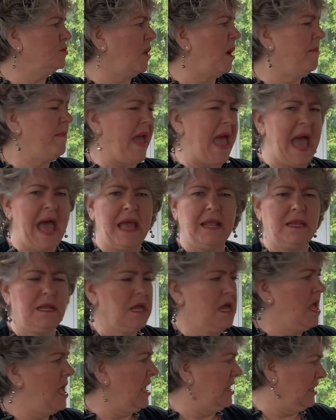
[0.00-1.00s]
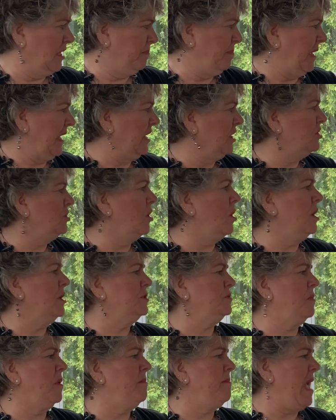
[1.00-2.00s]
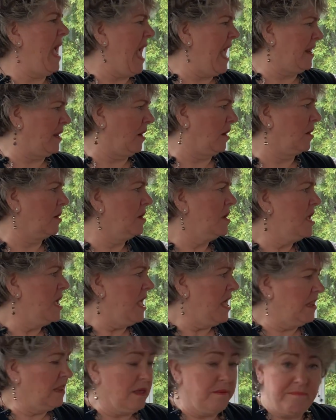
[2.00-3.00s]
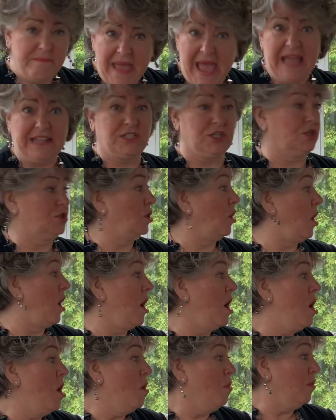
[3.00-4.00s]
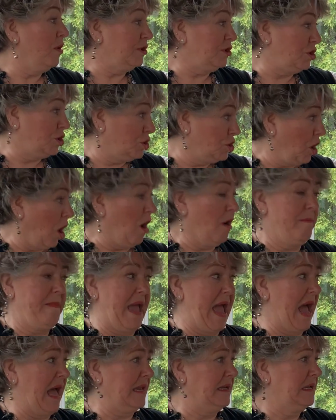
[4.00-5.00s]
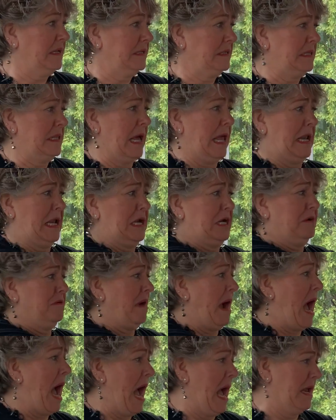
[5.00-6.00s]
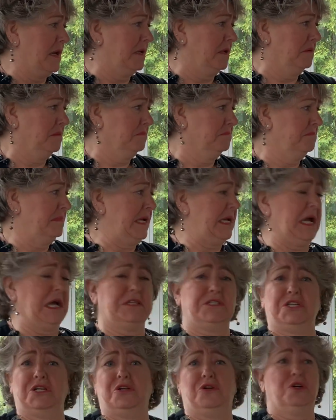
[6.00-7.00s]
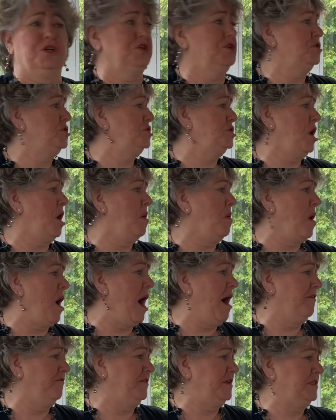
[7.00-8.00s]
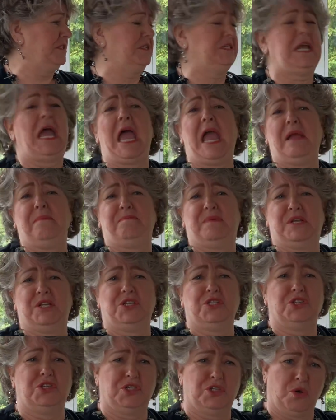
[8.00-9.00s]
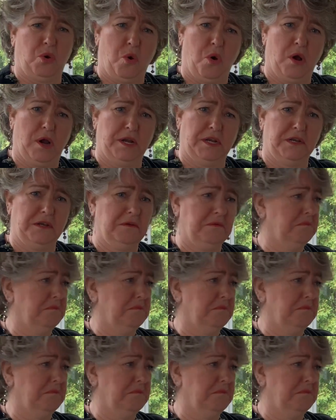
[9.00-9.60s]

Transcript: were mad, and the picadors were madder. And the matador was so mad that he cried because he couldn't show off his cape and his sword.